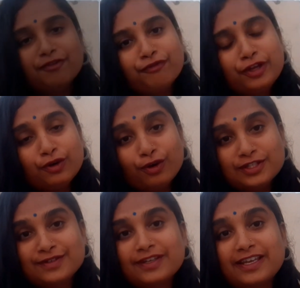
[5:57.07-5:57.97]
We
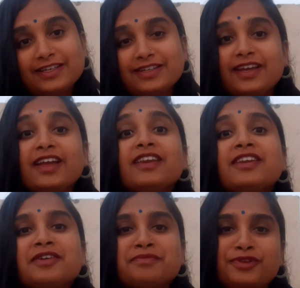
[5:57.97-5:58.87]
also get n
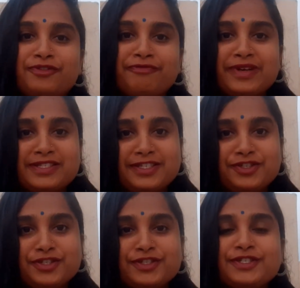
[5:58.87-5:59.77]
number of
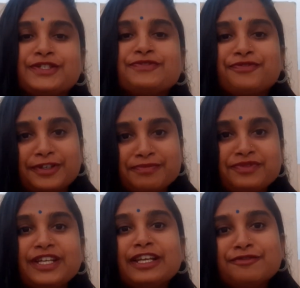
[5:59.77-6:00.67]
messages from
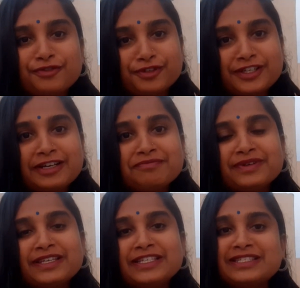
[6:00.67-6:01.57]
telephone
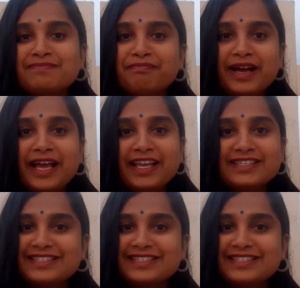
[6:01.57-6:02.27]
companies, banks,